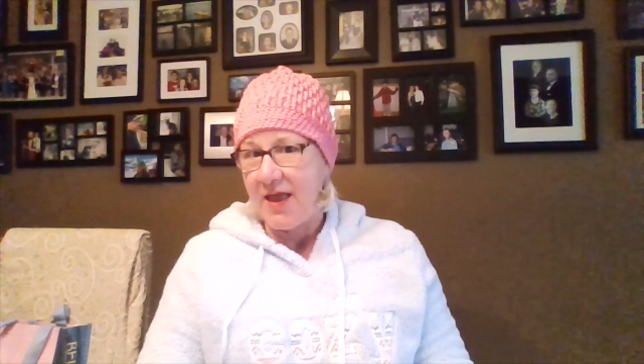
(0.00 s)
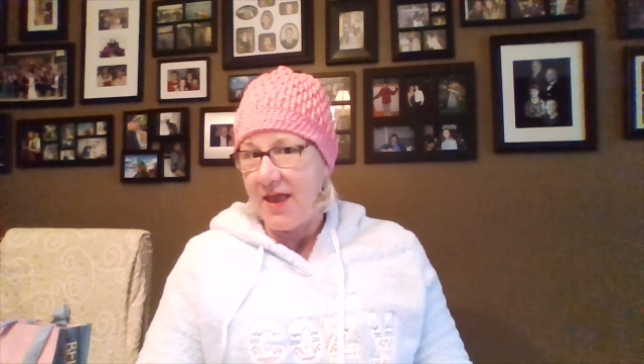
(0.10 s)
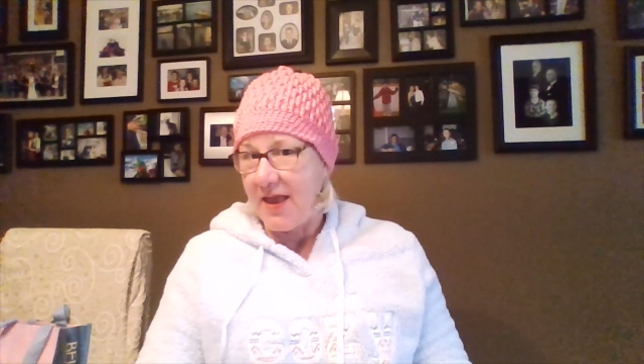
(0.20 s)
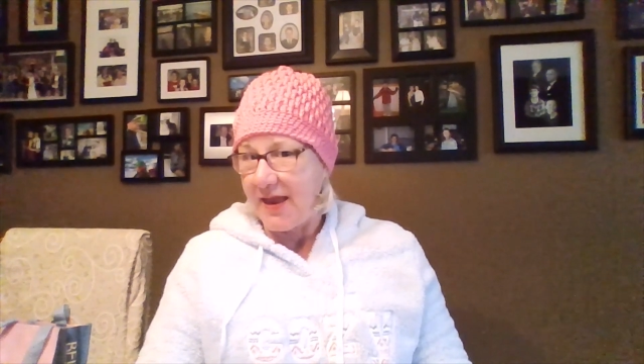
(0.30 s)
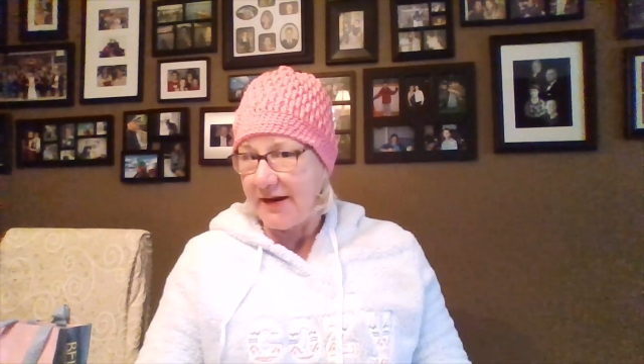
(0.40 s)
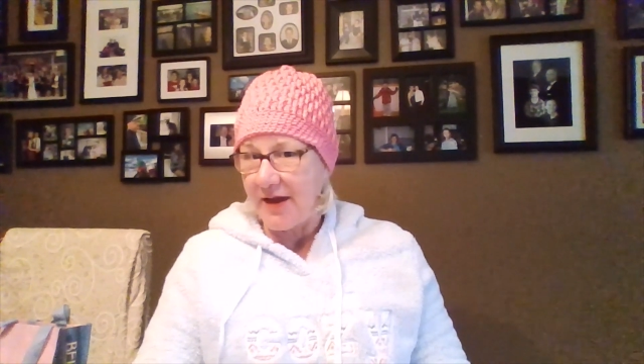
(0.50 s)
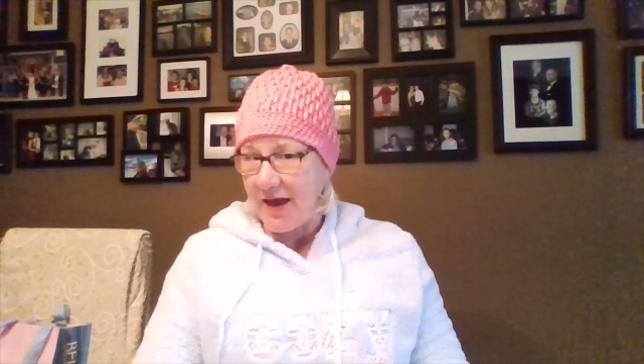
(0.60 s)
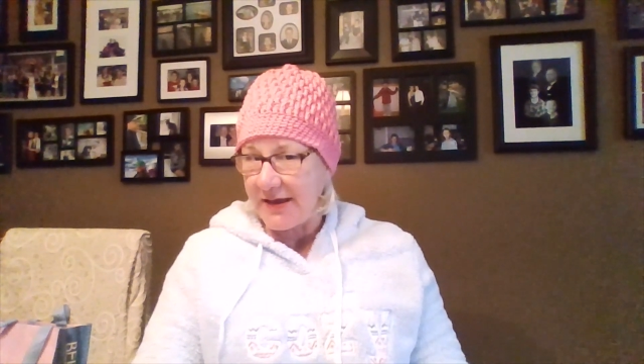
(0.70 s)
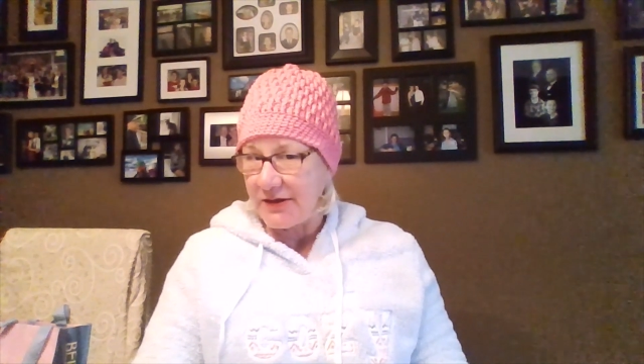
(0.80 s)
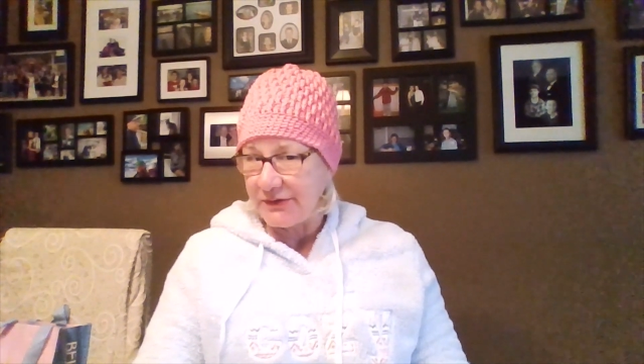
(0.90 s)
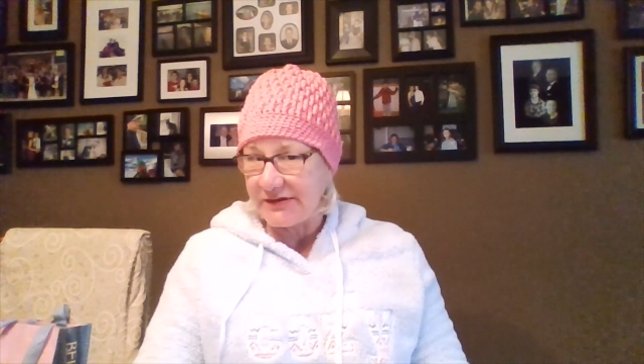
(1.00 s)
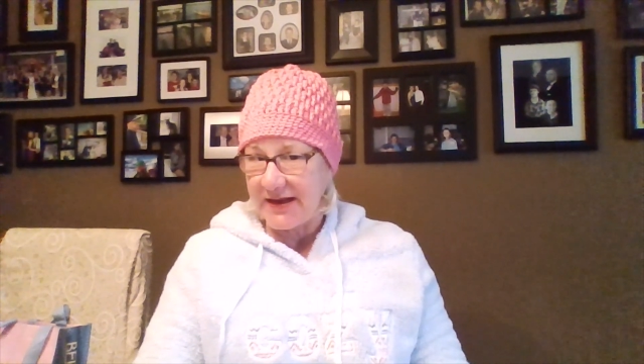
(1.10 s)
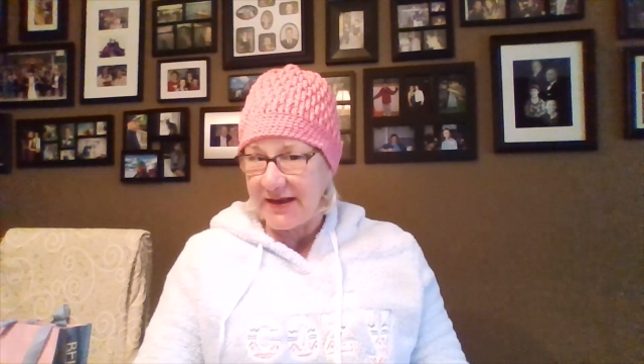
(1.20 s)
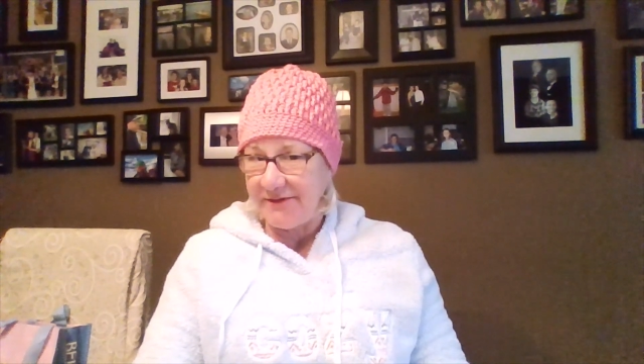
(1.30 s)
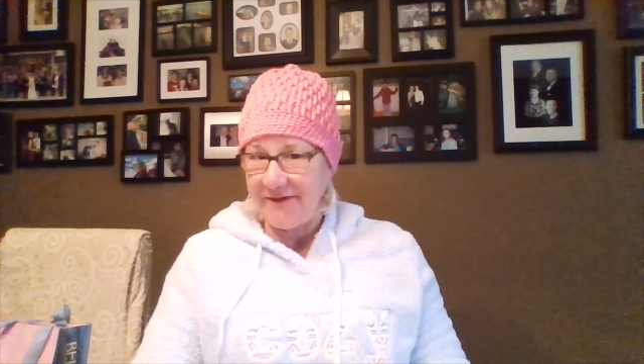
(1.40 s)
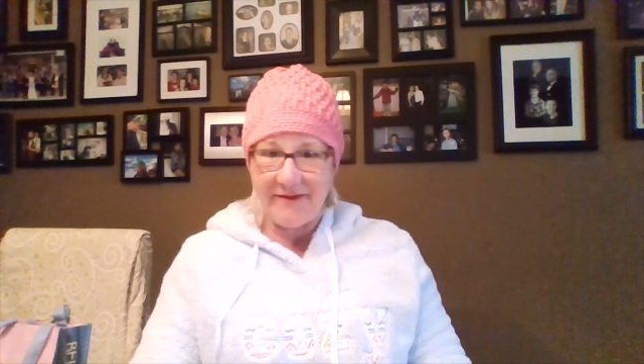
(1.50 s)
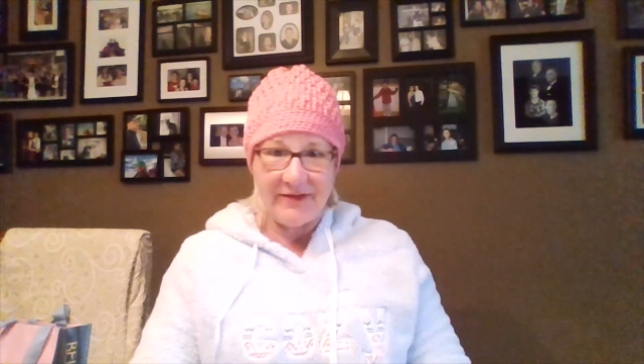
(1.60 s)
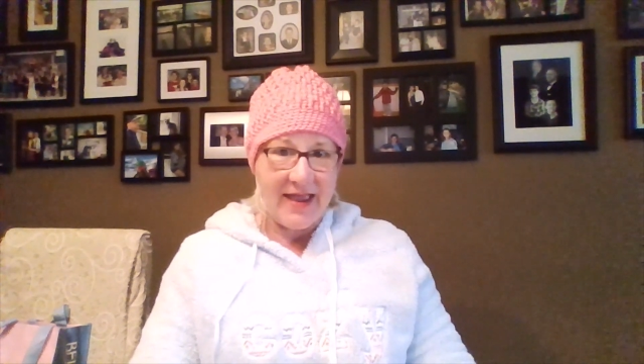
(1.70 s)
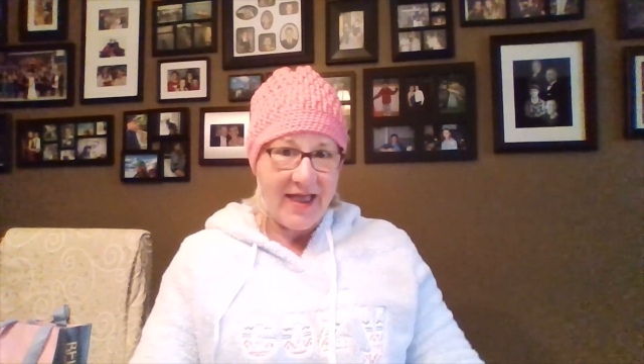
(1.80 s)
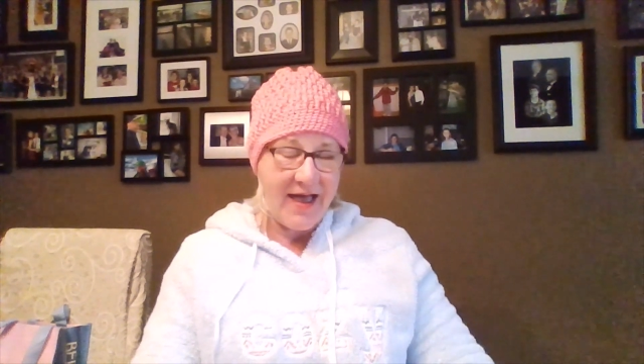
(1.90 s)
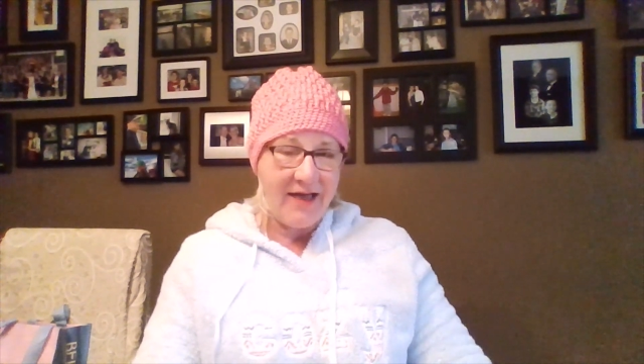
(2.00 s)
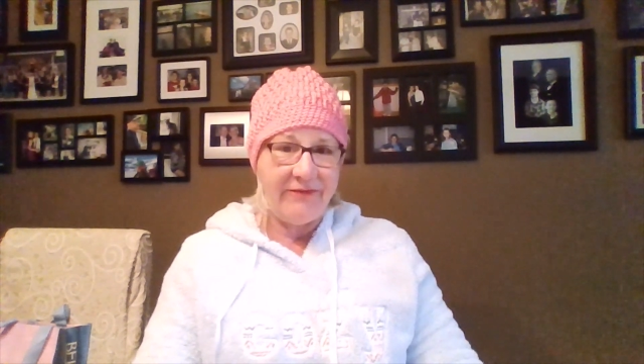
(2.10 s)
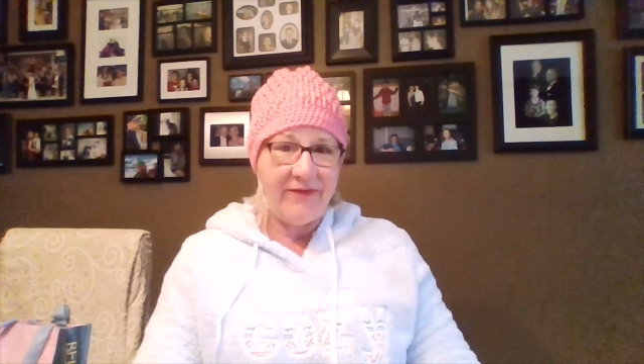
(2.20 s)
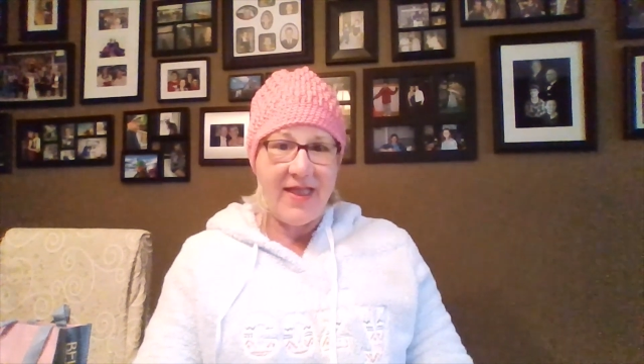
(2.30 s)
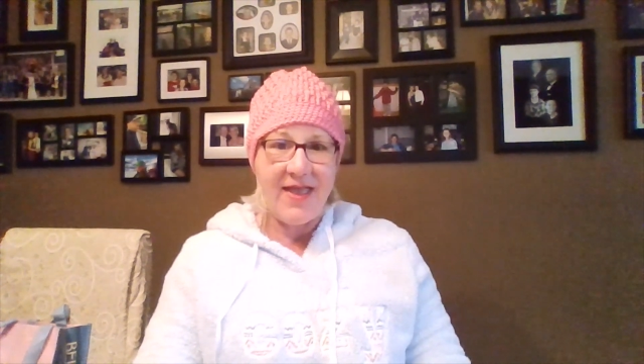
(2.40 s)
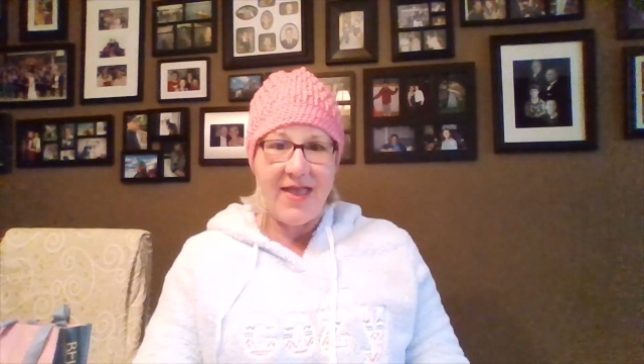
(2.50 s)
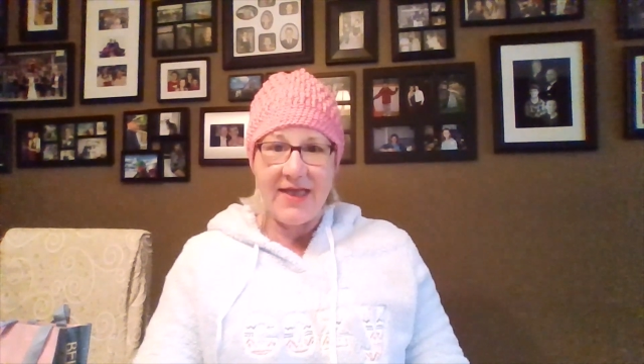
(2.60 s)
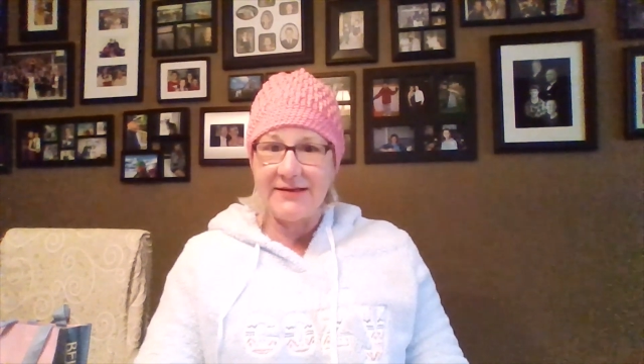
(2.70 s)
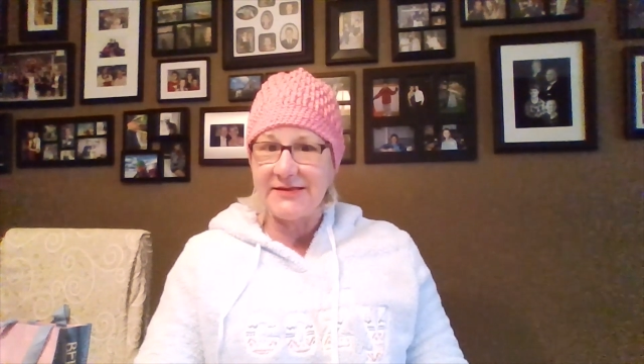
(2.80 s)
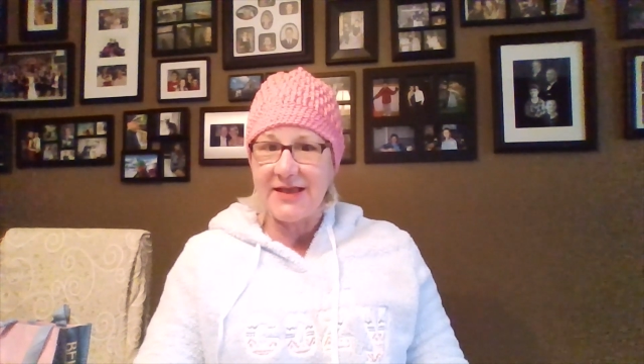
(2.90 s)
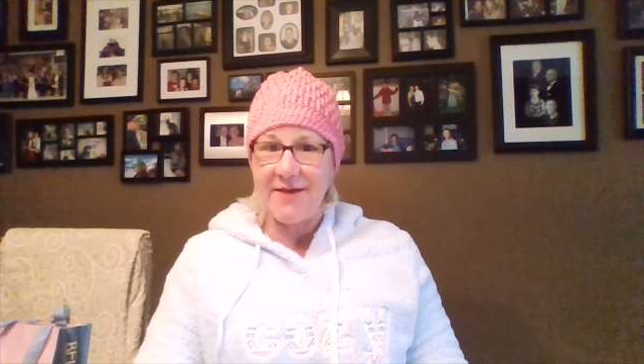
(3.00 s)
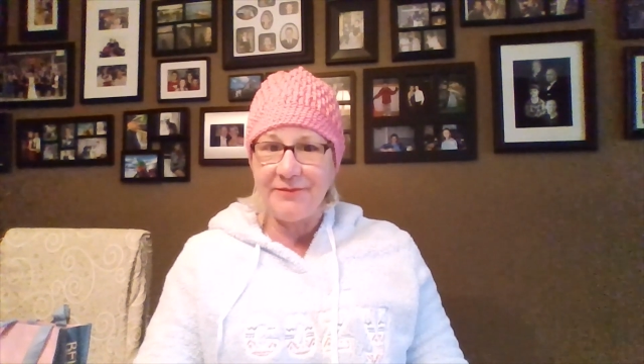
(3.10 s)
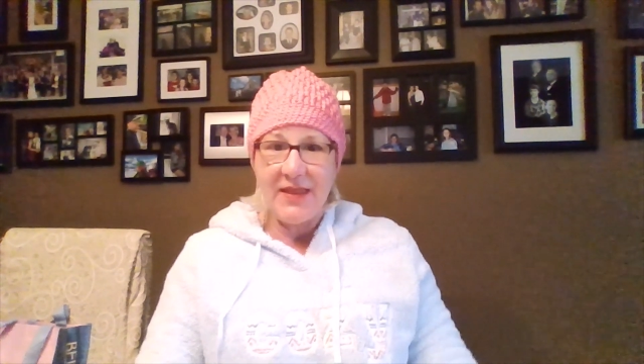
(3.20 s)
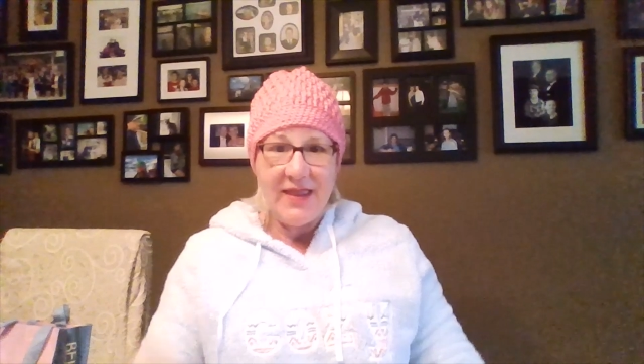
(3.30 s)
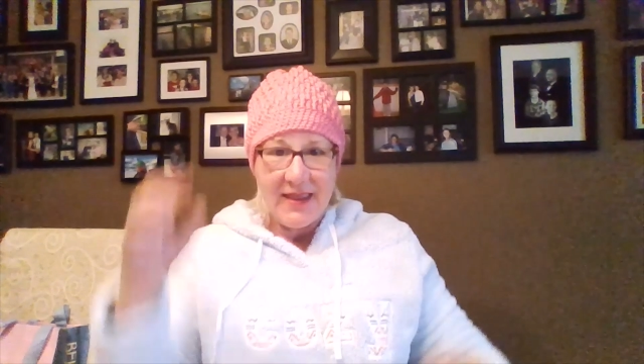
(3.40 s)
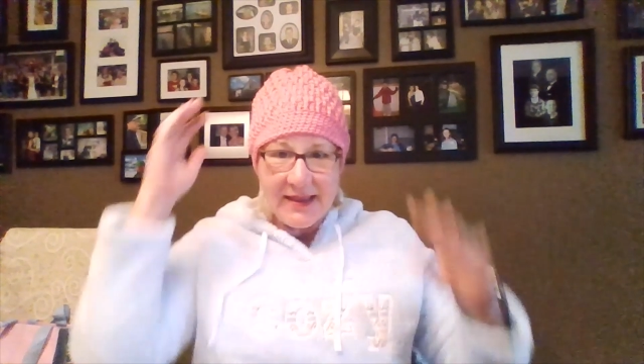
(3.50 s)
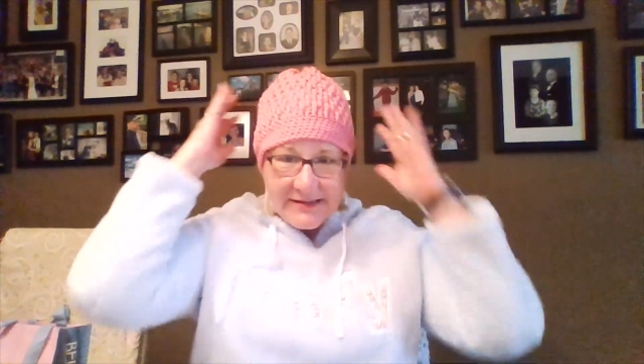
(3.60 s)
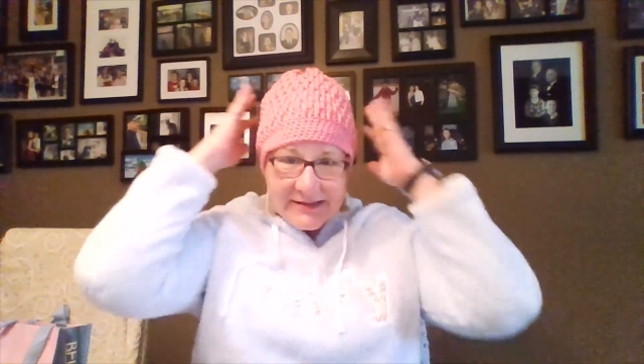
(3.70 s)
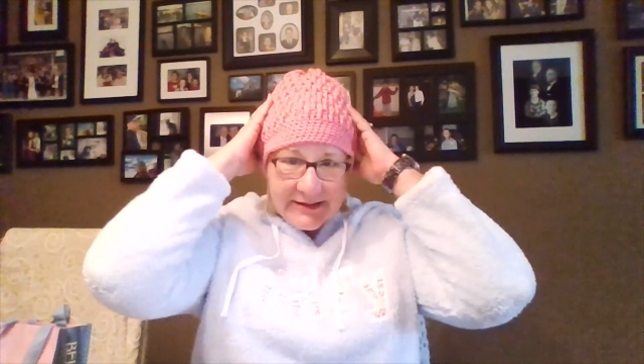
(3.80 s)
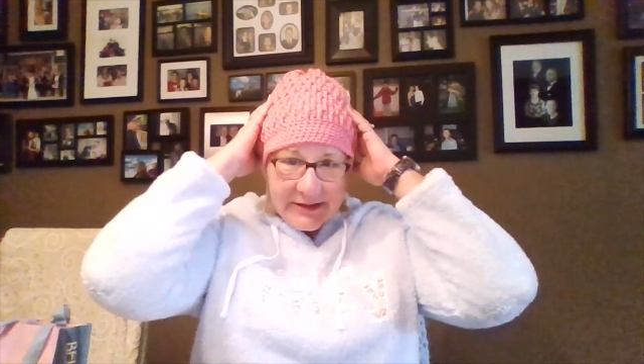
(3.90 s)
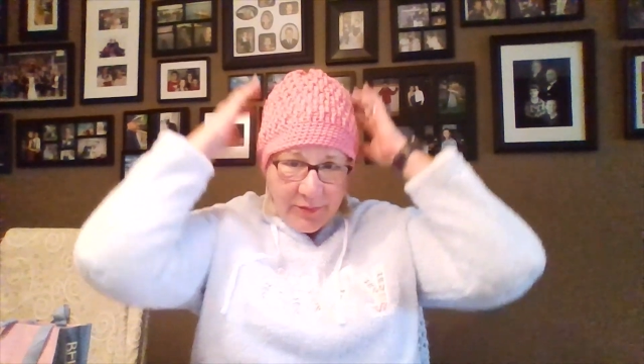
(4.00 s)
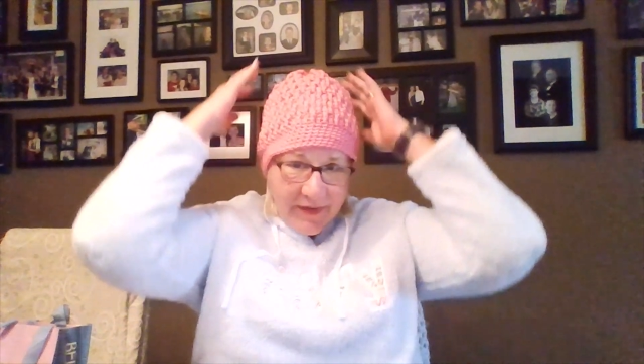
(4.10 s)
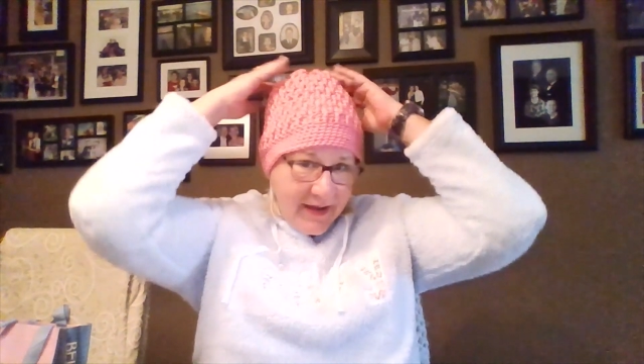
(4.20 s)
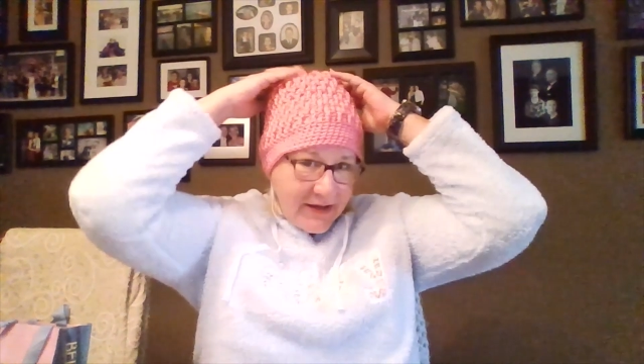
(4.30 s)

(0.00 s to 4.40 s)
and I used a five and a half and um, it's a little big.